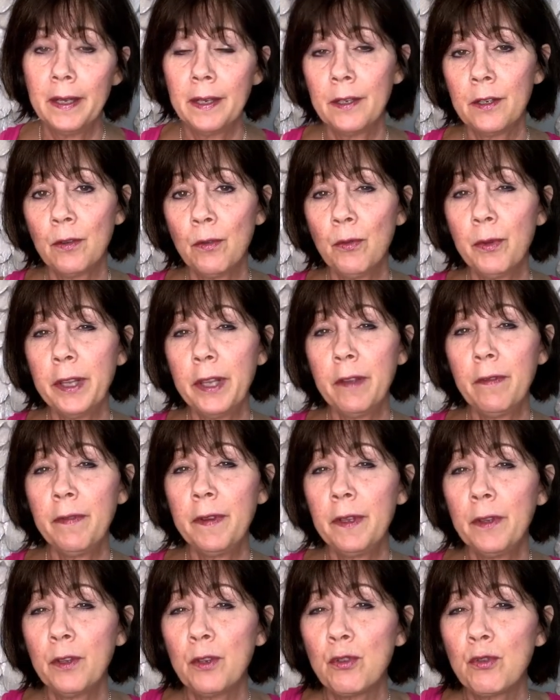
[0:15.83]
to really
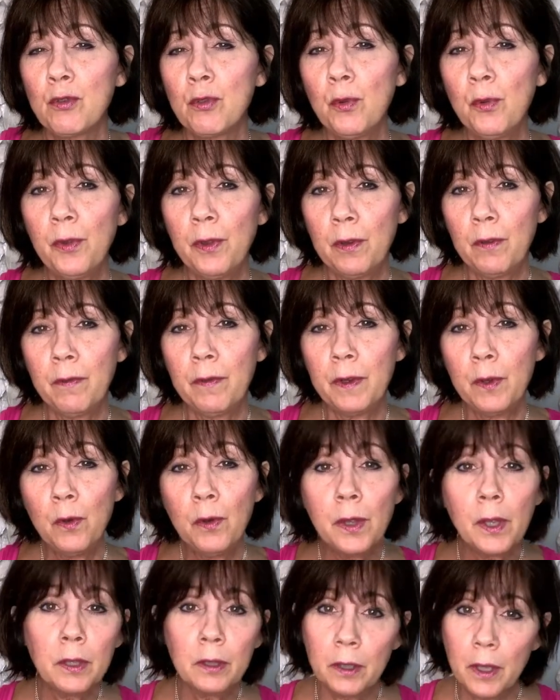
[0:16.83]
feel the truth of you,
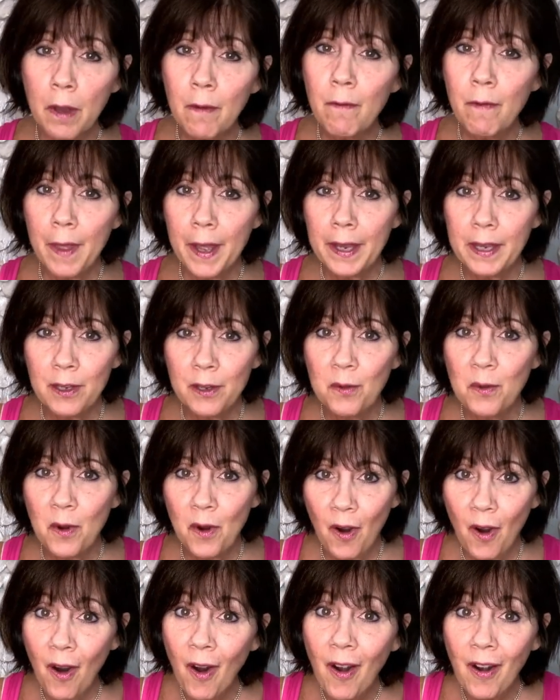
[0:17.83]
the love that you
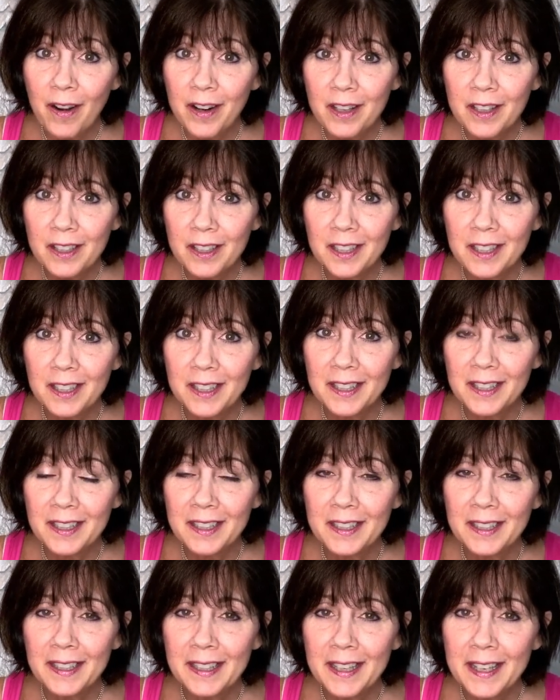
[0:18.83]
are,
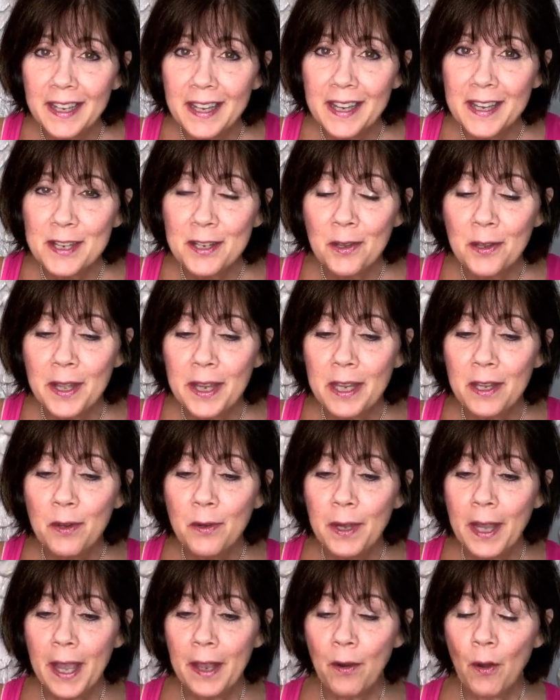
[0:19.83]
so that you
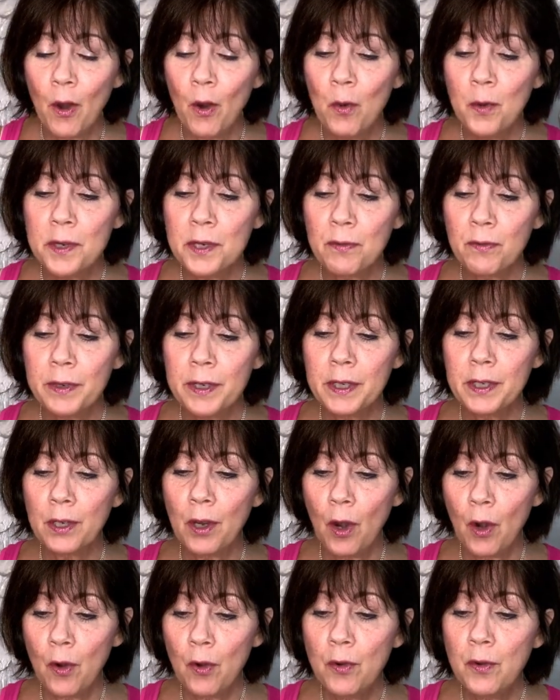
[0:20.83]
can always
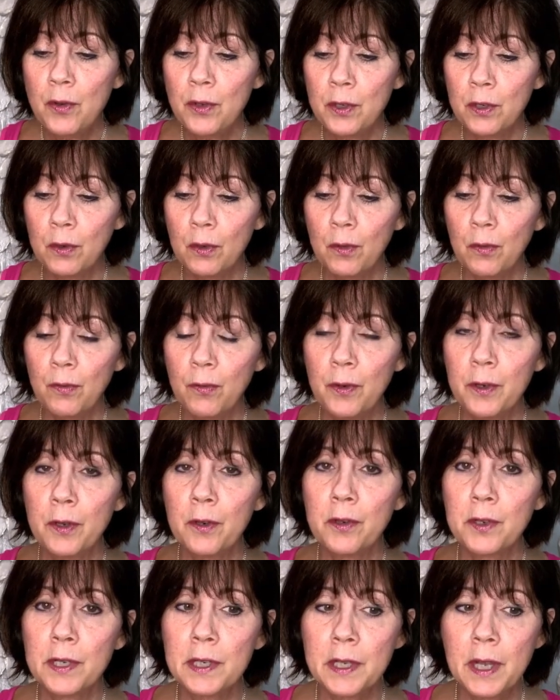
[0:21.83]
return to for
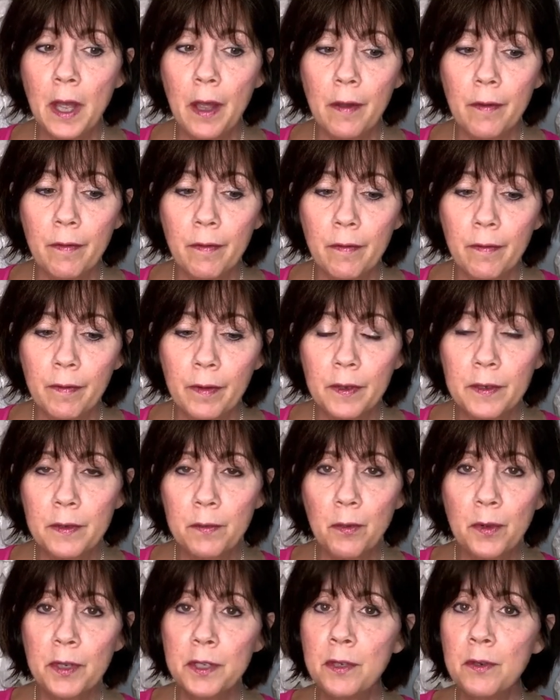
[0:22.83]
yourself. Because
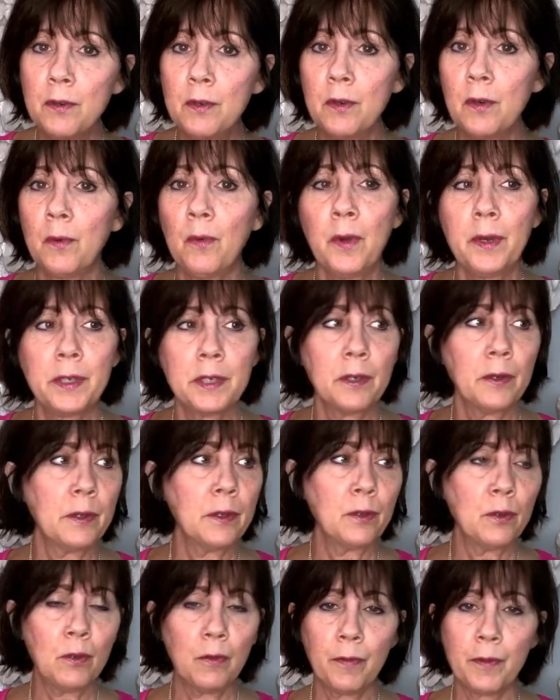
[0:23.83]
once you do it once, you can
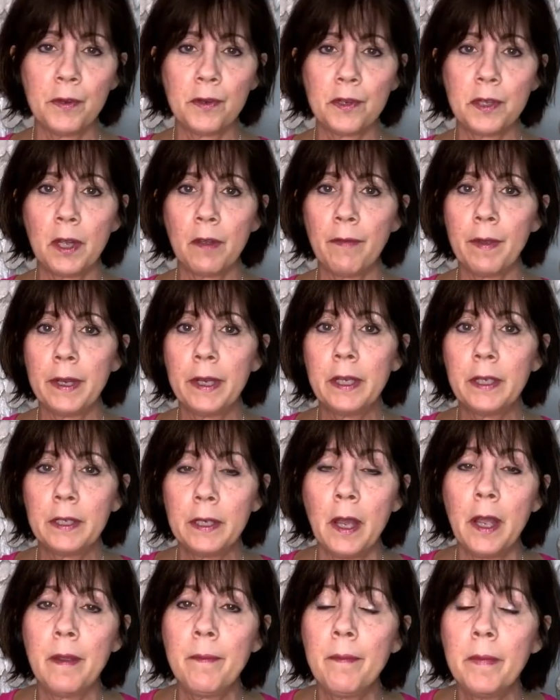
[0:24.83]
do it for yourself
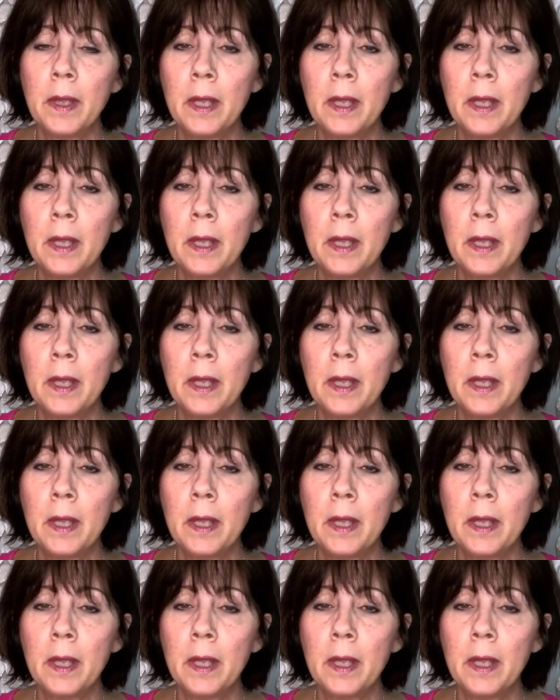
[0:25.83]
anytime.